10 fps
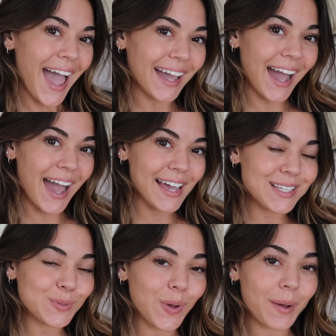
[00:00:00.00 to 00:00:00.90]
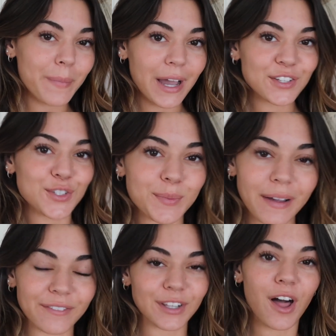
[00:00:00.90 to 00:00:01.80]
Hi guys, welcome back to
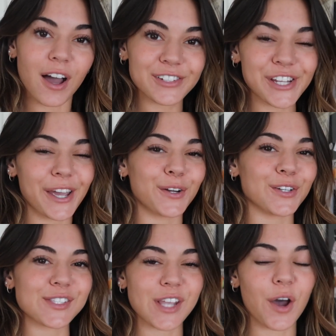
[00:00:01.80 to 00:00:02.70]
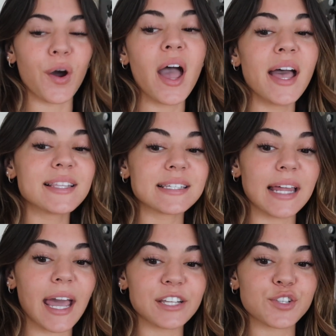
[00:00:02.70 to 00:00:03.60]
my vlog channel. So
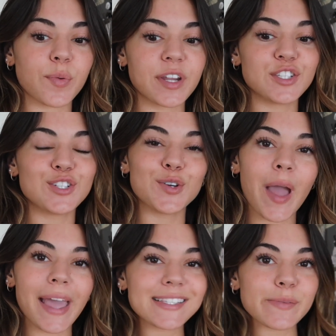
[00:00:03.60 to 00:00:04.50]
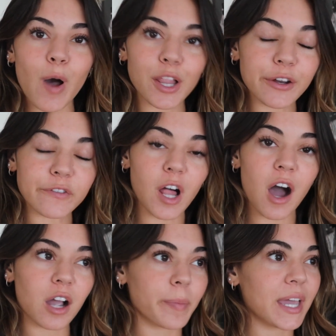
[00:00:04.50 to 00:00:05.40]
today I just wanted to do a small little
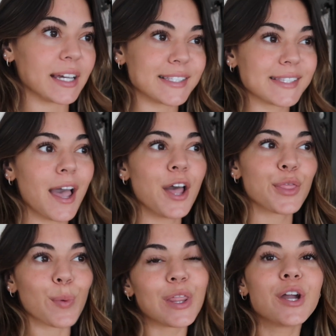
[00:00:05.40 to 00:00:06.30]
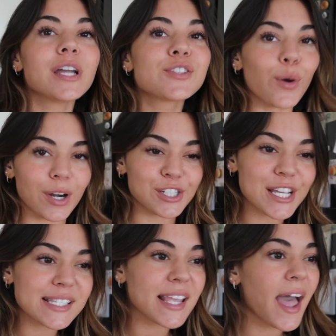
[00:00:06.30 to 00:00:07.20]
vlog because the weather is
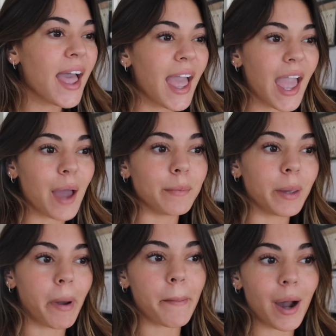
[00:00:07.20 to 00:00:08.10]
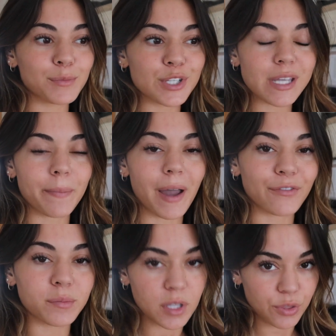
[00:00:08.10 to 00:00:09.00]
gorgeous and me and my mom just got
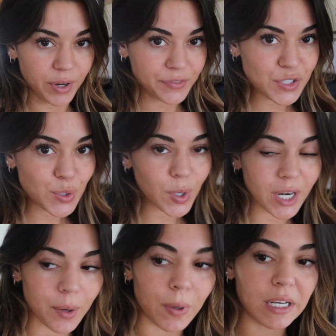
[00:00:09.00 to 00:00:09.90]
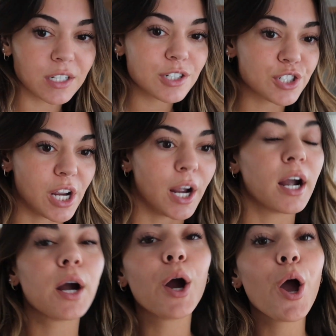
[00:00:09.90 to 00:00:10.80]
back from the thrift store and I wanted to
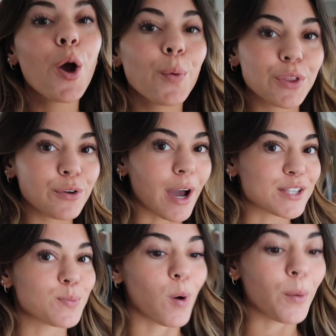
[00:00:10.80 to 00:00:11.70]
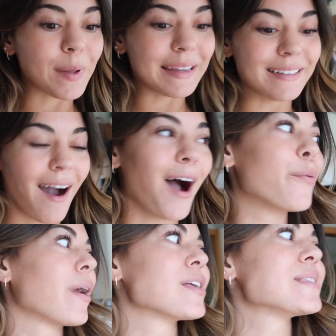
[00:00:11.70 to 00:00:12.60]
share with you guys what we
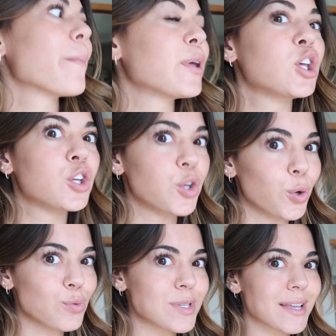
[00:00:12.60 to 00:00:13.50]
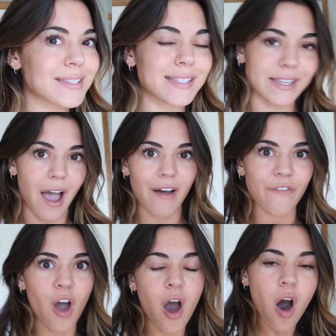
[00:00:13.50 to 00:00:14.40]
got. We got some cute
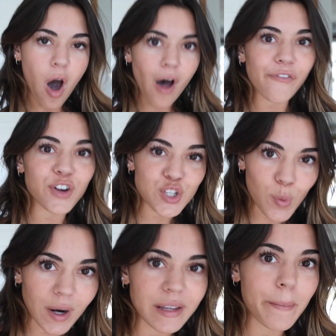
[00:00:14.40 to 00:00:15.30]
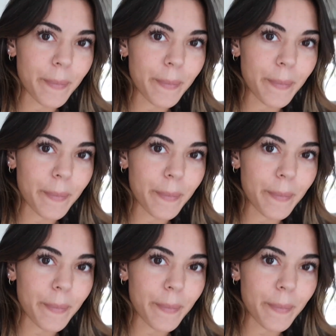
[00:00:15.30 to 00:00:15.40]
stuff, all for 20